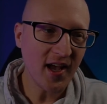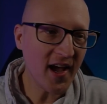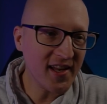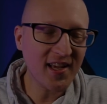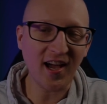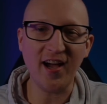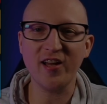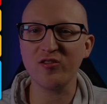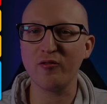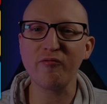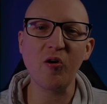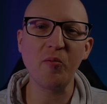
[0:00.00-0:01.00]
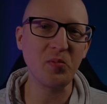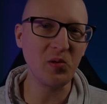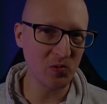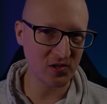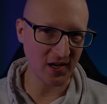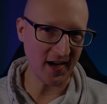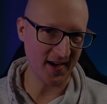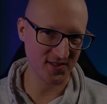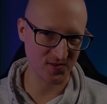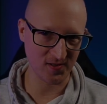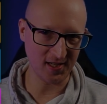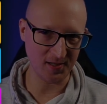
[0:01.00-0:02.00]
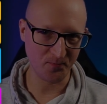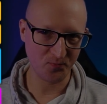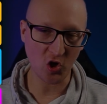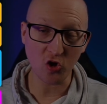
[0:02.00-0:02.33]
any kind of computer actually.